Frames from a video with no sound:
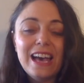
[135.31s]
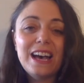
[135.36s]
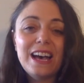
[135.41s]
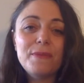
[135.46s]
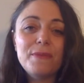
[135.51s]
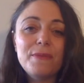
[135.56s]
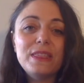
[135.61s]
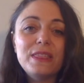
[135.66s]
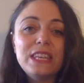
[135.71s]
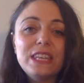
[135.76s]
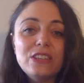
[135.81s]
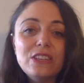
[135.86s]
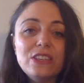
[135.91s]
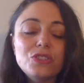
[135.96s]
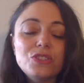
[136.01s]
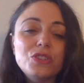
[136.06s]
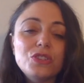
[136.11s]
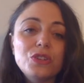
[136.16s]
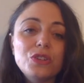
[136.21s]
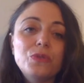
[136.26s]
And
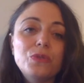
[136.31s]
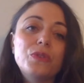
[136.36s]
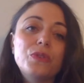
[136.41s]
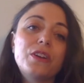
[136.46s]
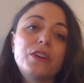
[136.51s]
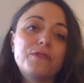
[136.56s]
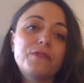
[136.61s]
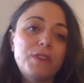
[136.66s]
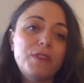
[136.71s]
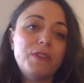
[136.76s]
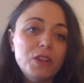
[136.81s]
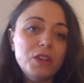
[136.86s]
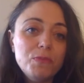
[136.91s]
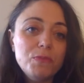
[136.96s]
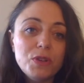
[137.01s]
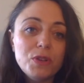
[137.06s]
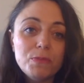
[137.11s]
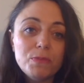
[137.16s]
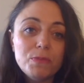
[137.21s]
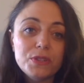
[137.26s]
these two, they're fellow
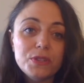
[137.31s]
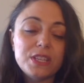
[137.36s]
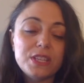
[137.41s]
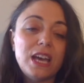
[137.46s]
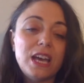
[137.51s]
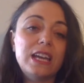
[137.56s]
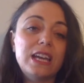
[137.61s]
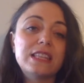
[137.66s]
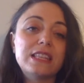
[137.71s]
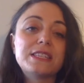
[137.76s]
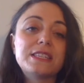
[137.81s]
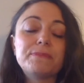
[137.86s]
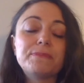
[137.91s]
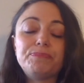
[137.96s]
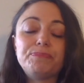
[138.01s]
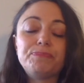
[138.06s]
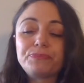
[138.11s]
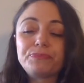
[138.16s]
mutable signs.